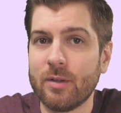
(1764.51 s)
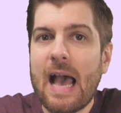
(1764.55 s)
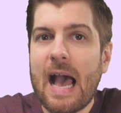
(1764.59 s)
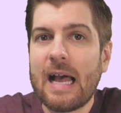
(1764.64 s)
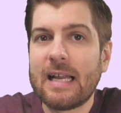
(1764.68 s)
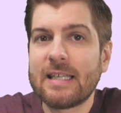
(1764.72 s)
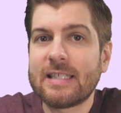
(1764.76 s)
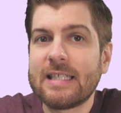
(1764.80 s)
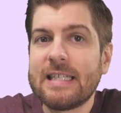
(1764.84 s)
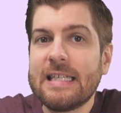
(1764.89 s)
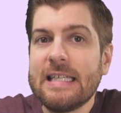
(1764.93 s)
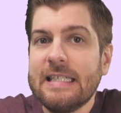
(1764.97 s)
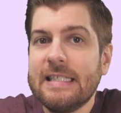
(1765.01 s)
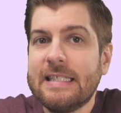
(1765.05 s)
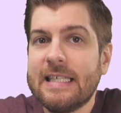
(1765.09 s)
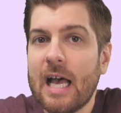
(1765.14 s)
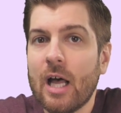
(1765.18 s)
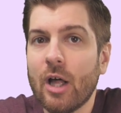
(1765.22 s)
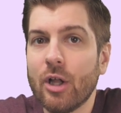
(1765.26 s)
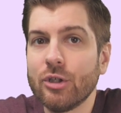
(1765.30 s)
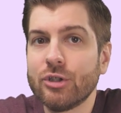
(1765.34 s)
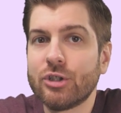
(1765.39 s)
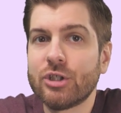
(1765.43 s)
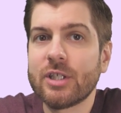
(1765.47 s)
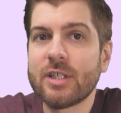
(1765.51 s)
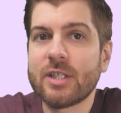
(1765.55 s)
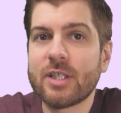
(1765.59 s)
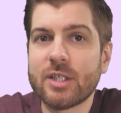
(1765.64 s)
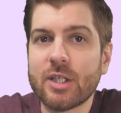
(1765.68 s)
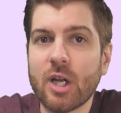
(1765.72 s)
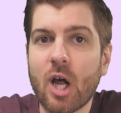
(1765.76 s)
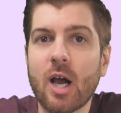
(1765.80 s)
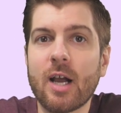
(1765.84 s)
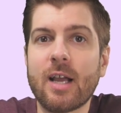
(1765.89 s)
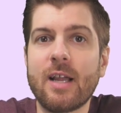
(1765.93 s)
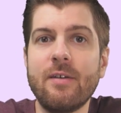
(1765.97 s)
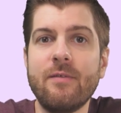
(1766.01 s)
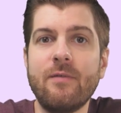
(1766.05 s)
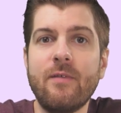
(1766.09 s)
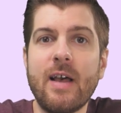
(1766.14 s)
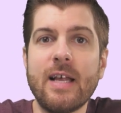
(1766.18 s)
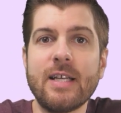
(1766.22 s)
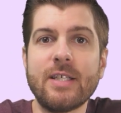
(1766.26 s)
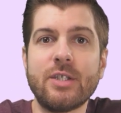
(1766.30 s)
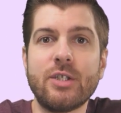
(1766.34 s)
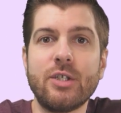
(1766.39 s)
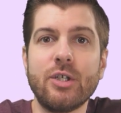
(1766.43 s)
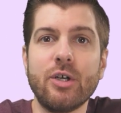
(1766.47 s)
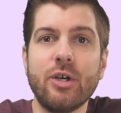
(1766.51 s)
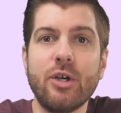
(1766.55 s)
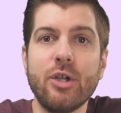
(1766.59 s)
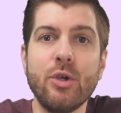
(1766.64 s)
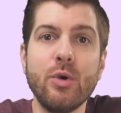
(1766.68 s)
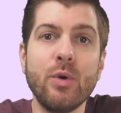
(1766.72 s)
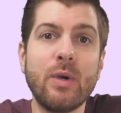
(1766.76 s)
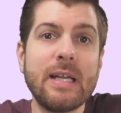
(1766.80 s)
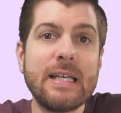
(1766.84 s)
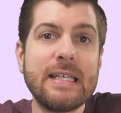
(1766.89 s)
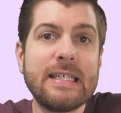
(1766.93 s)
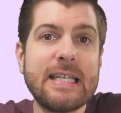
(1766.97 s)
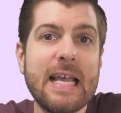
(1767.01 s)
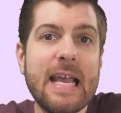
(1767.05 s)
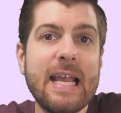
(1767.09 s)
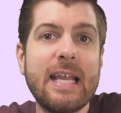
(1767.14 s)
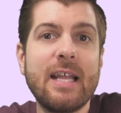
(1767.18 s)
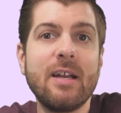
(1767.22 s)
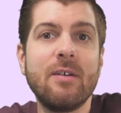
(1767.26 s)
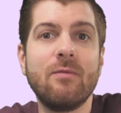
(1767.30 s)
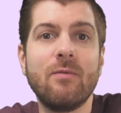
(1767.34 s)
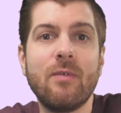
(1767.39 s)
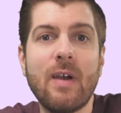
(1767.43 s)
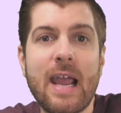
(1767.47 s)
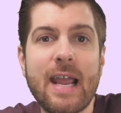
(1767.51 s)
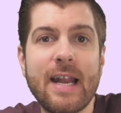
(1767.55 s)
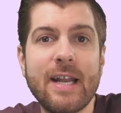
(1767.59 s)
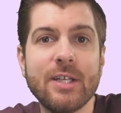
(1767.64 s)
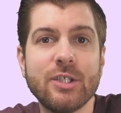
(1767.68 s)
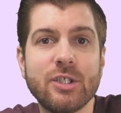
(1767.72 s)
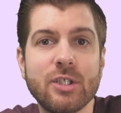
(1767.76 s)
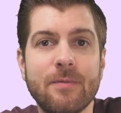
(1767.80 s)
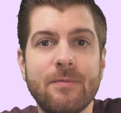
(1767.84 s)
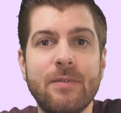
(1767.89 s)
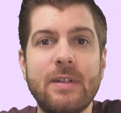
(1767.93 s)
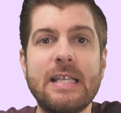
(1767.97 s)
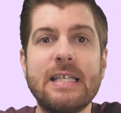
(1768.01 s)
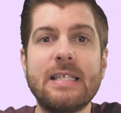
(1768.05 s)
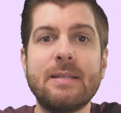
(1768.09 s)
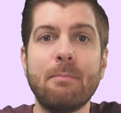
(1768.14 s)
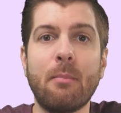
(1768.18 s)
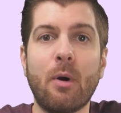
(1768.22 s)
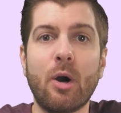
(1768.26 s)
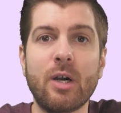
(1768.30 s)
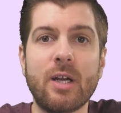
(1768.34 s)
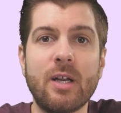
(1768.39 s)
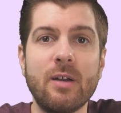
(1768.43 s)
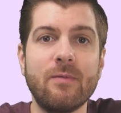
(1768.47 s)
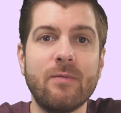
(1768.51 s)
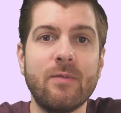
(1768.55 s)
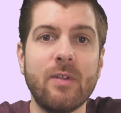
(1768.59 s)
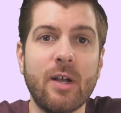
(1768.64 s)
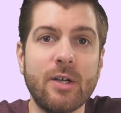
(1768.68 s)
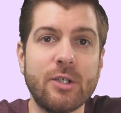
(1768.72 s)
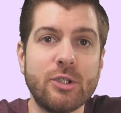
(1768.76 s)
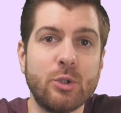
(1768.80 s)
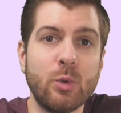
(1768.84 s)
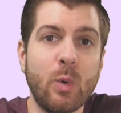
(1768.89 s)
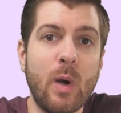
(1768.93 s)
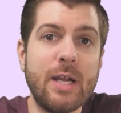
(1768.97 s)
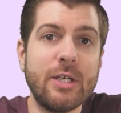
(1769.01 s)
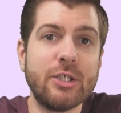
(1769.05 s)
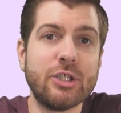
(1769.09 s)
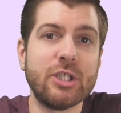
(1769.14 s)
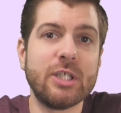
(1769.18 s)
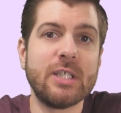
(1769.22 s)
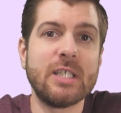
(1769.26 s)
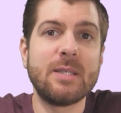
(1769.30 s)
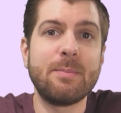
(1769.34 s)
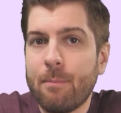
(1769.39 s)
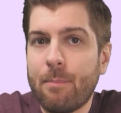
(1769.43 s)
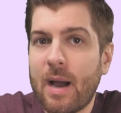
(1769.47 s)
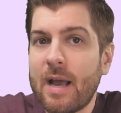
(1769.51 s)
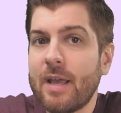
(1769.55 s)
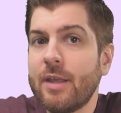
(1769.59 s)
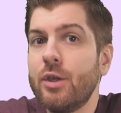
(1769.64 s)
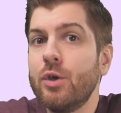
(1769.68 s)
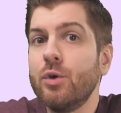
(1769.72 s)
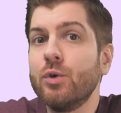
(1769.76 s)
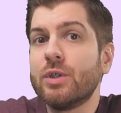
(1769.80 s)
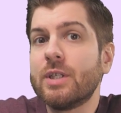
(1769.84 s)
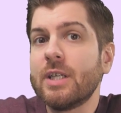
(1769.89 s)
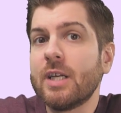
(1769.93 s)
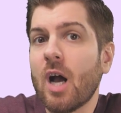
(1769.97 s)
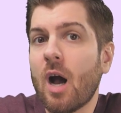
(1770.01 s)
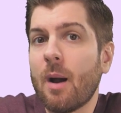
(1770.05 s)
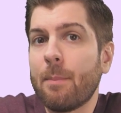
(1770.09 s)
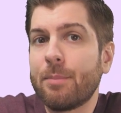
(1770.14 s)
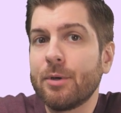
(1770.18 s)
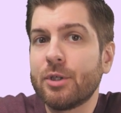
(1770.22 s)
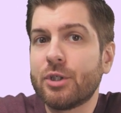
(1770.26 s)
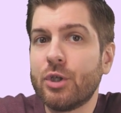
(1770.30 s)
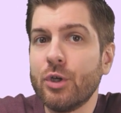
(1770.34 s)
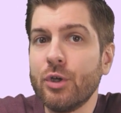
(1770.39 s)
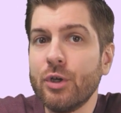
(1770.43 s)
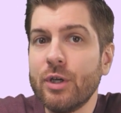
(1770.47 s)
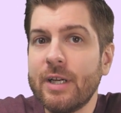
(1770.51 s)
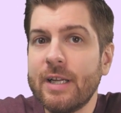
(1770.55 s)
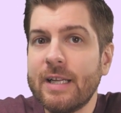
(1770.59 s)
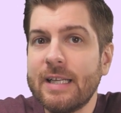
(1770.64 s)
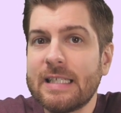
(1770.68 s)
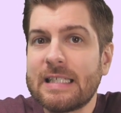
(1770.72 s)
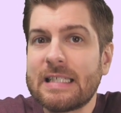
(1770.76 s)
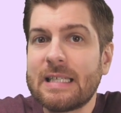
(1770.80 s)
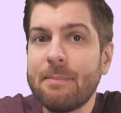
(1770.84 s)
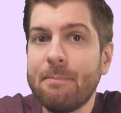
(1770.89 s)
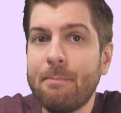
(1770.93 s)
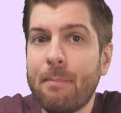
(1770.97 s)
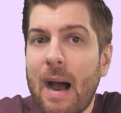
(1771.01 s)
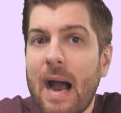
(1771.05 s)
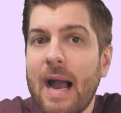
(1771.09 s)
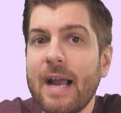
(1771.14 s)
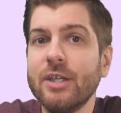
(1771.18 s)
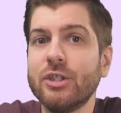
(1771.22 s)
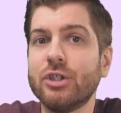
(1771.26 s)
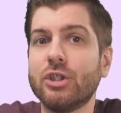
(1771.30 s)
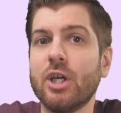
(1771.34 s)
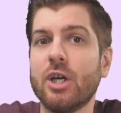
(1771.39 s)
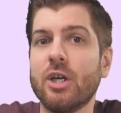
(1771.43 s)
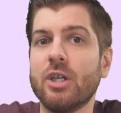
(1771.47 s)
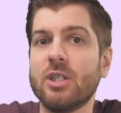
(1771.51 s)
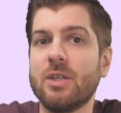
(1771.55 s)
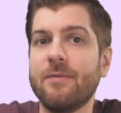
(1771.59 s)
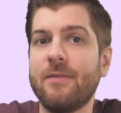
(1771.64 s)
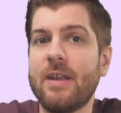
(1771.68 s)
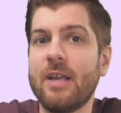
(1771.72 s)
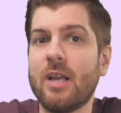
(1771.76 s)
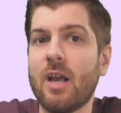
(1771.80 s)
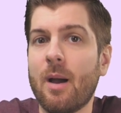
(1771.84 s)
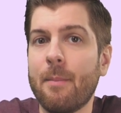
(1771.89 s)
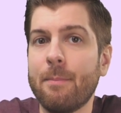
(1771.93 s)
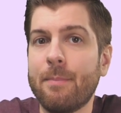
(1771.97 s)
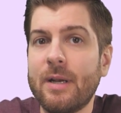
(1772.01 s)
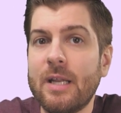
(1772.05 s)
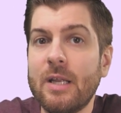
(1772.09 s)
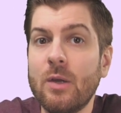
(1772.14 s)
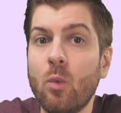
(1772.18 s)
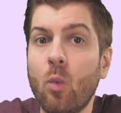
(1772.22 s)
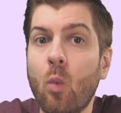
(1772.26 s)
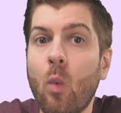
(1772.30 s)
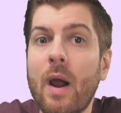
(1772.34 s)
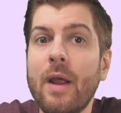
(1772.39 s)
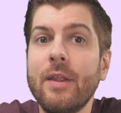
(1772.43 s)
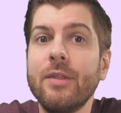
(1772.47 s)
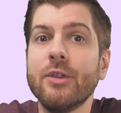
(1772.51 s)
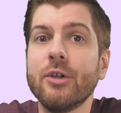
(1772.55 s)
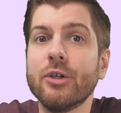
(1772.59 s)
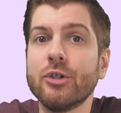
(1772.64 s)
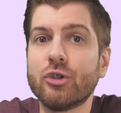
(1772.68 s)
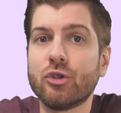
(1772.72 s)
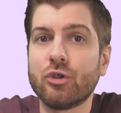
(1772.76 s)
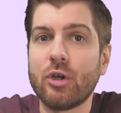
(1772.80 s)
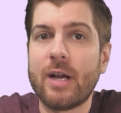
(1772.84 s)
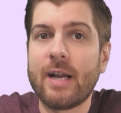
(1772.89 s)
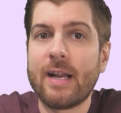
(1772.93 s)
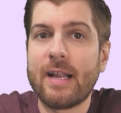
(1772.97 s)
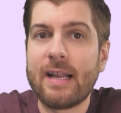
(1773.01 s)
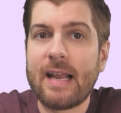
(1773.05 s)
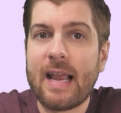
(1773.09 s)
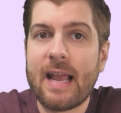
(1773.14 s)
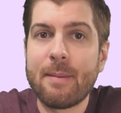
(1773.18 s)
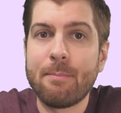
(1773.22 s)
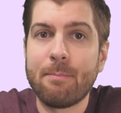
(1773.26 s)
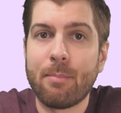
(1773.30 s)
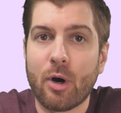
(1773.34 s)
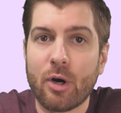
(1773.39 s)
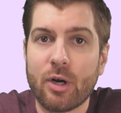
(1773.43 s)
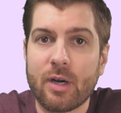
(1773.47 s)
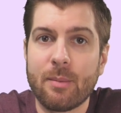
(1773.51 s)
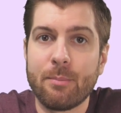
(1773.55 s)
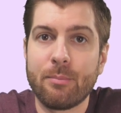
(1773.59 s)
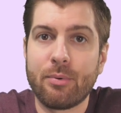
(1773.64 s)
As an intelligent stock investor, you can take advantage of these market fluctuations by using opportunities to buy shares of a company when they're trading at bargain